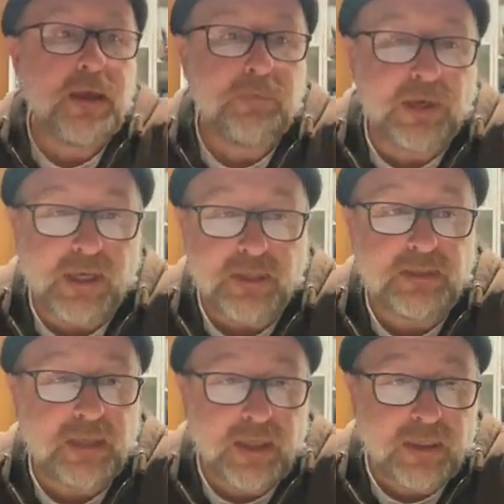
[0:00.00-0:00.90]

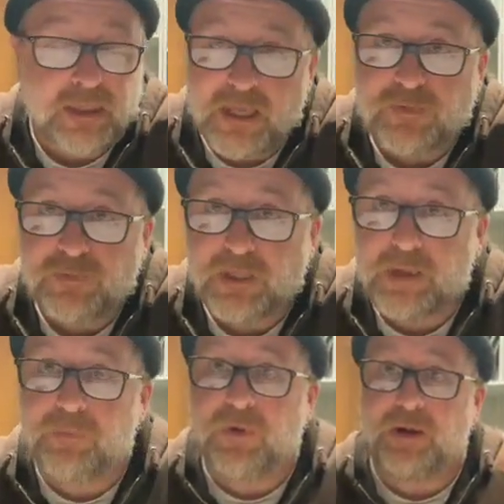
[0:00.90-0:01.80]
Because it's really
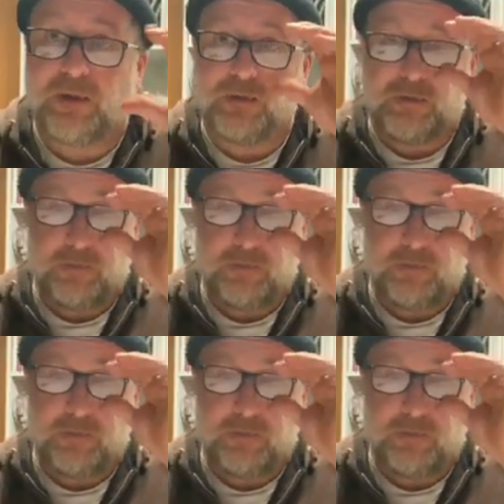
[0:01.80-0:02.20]
important.